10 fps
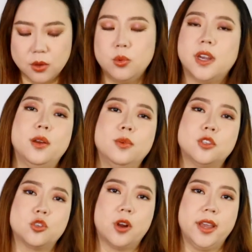when I
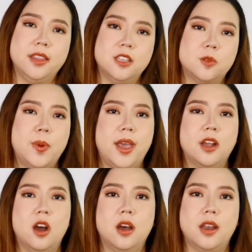was trying this
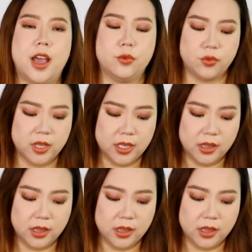bag on, I really